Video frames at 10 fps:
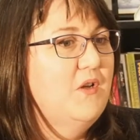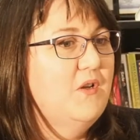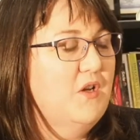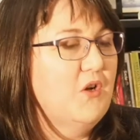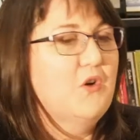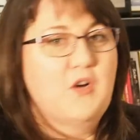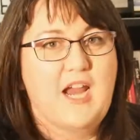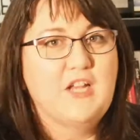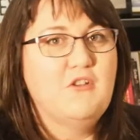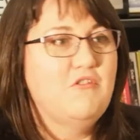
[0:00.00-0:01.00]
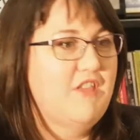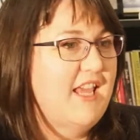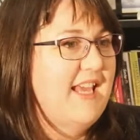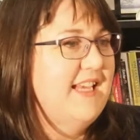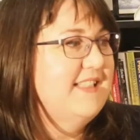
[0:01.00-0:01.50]
you know, create new
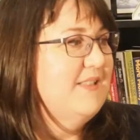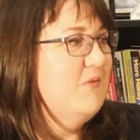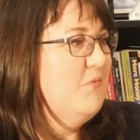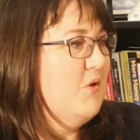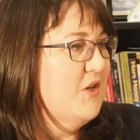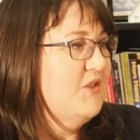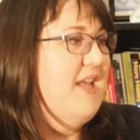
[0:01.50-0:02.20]
things, wanting